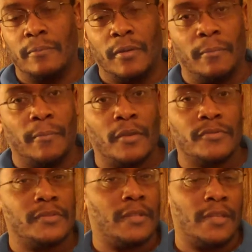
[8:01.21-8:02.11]
But
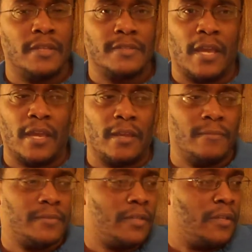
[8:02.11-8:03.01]
most of these
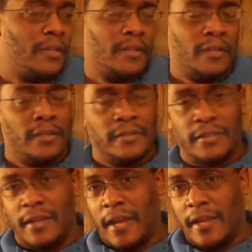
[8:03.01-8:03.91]
games,
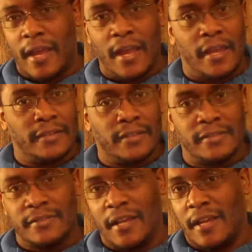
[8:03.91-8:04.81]
the A I
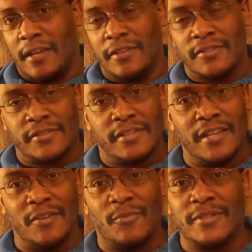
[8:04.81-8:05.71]
does not
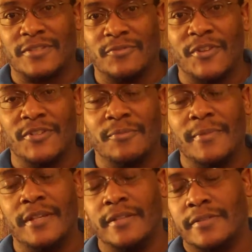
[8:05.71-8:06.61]
understand what surrender
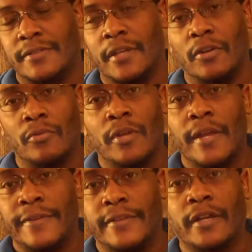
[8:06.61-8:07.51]
means, so
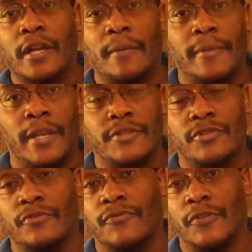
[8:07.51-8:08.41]
they're coming at
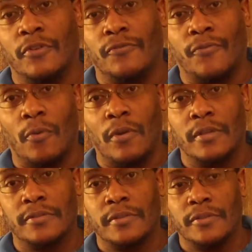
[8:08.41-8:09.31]
you full
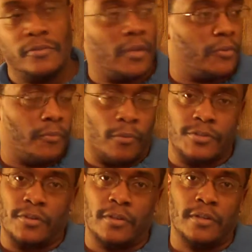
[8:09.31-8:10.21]
force. You know
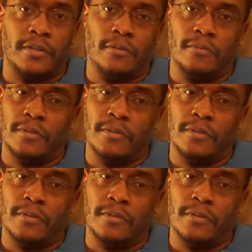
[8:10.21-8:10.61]
what you're gonna do.